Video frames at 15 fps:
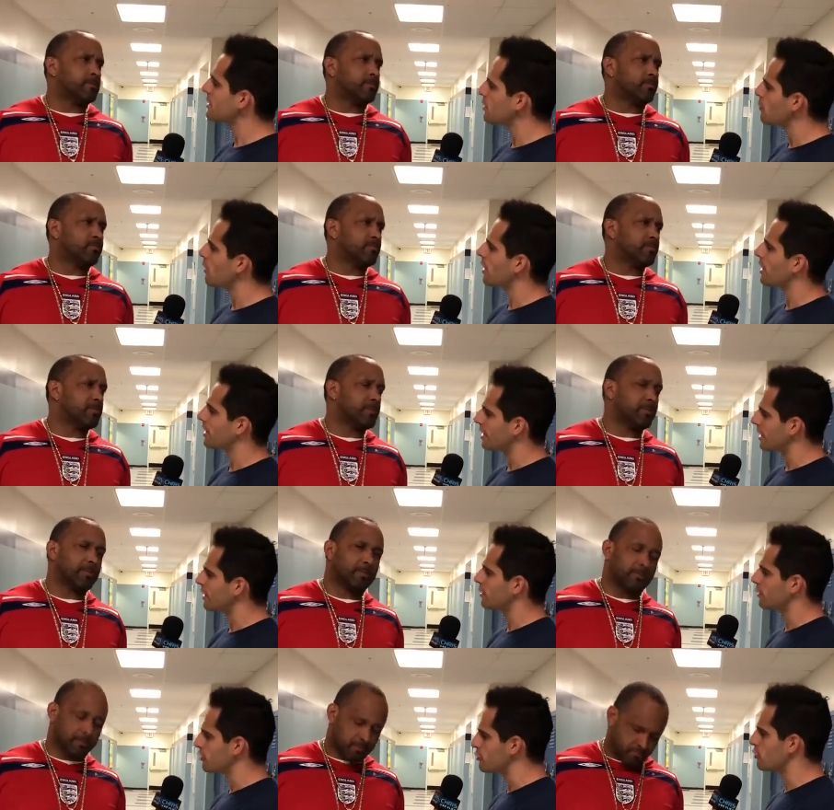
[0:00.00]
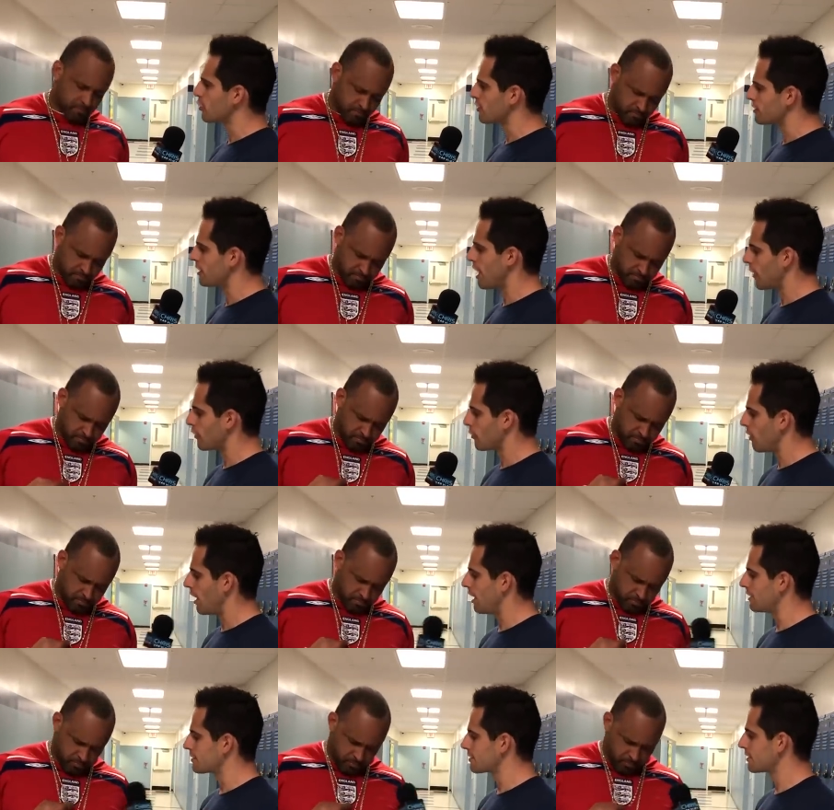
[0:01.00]
Speaker 1: he wearing an England jersey
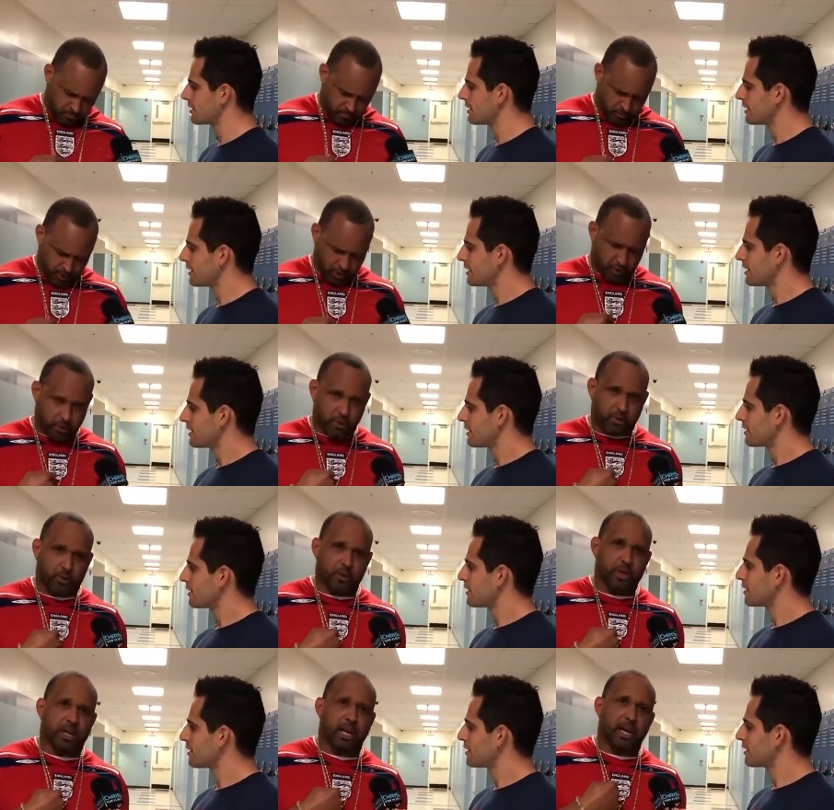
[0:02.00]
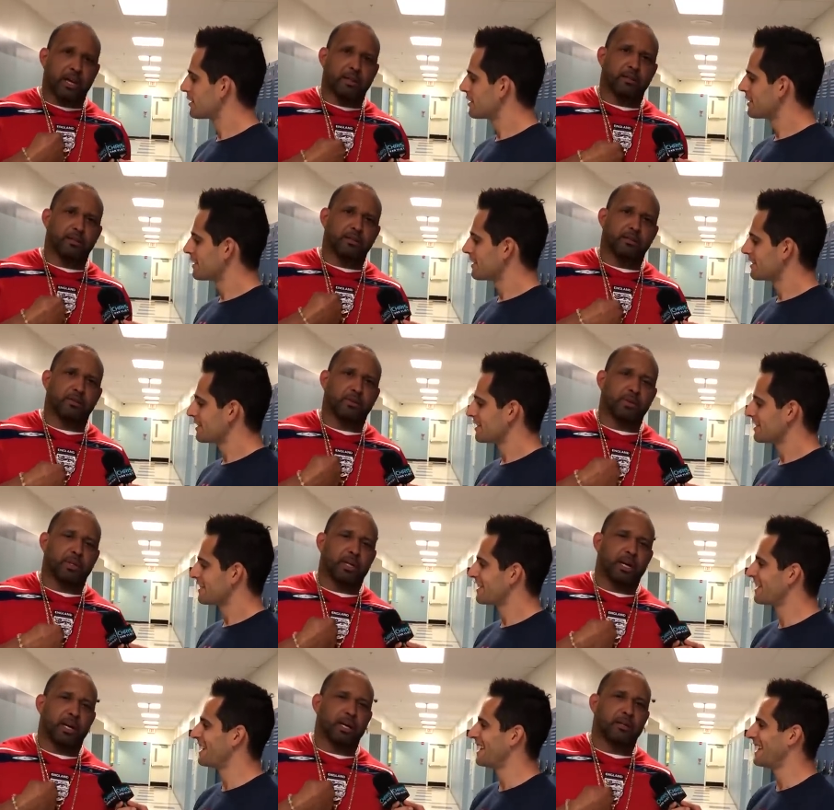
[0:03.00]
otherwise?
Speaker 2: Three Lions.
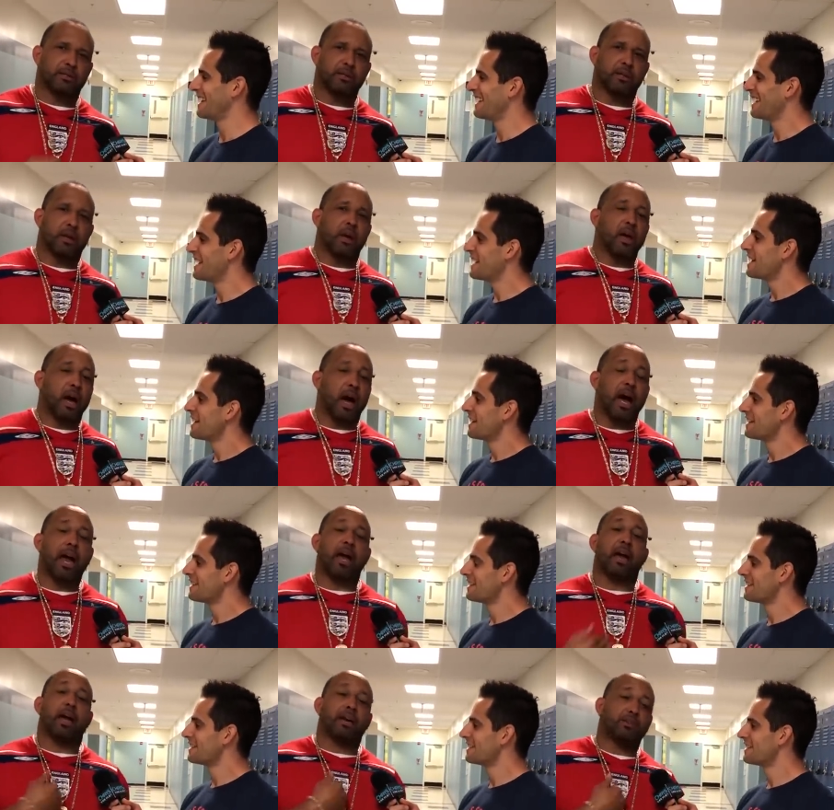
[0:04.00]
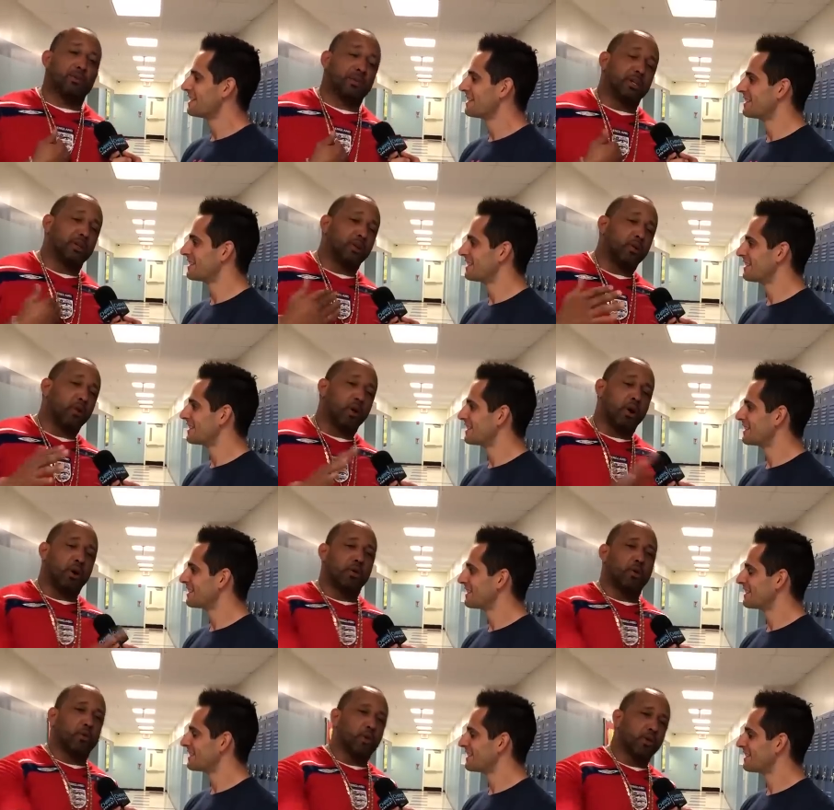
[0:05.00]
I actually know all
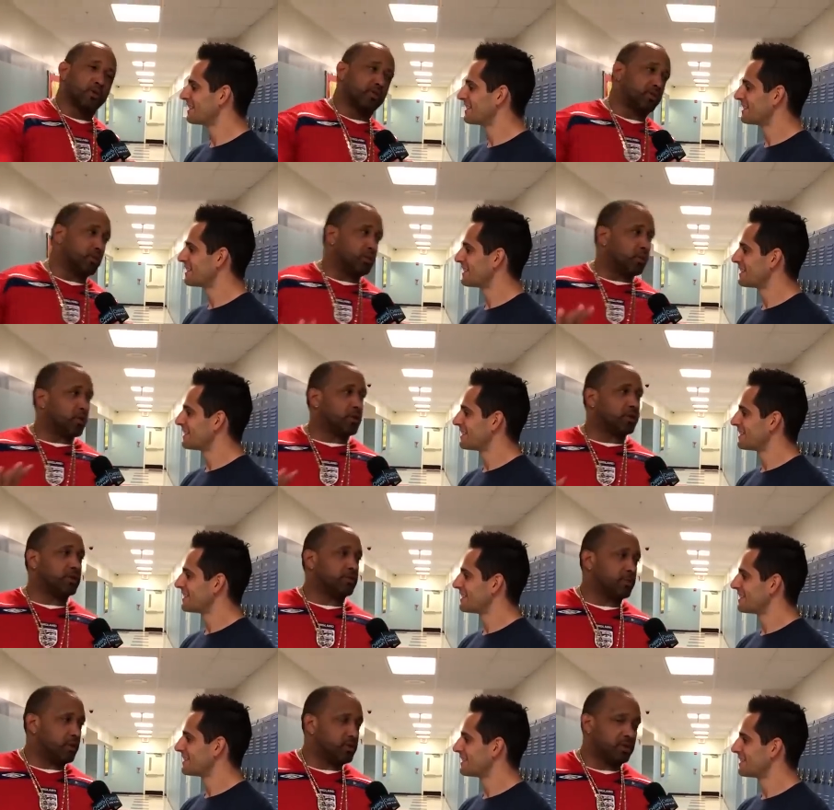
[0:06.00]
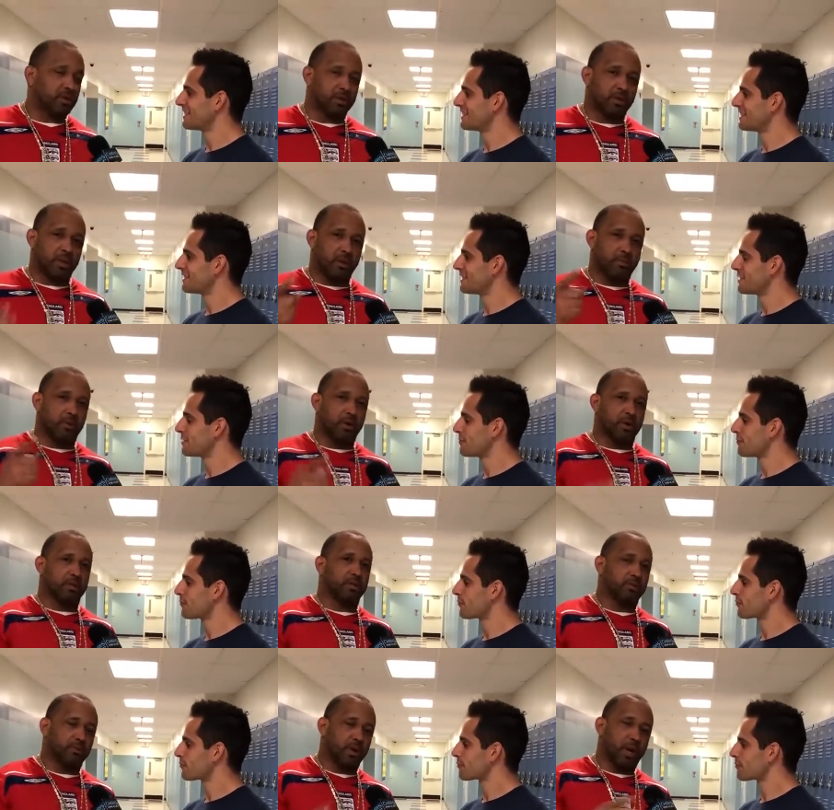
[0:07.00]
the words to World in Motion and Barnsley's
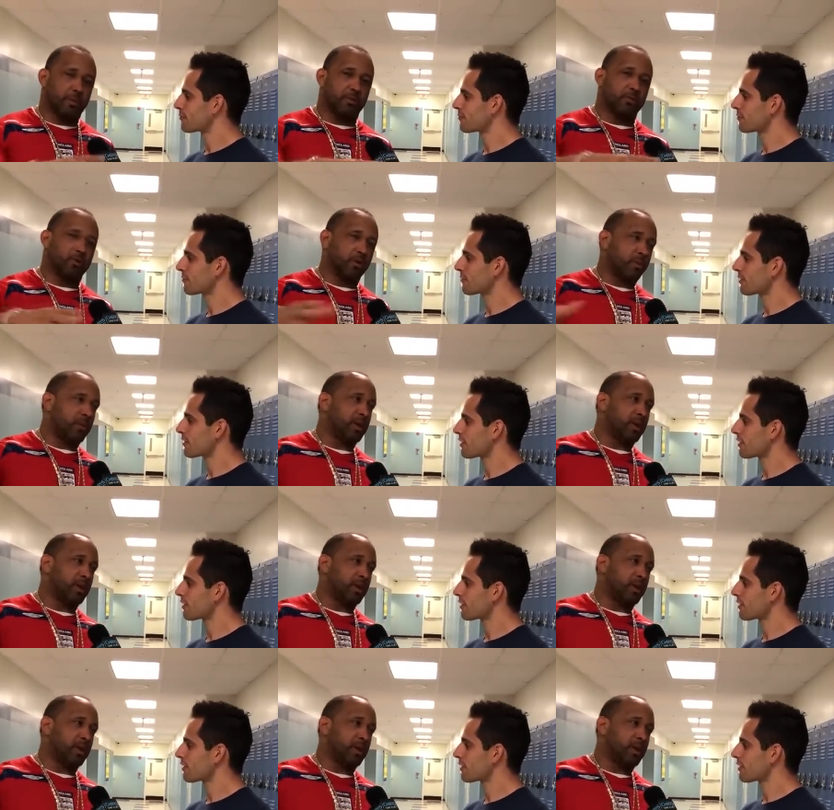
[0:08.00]
Rap. If you go on my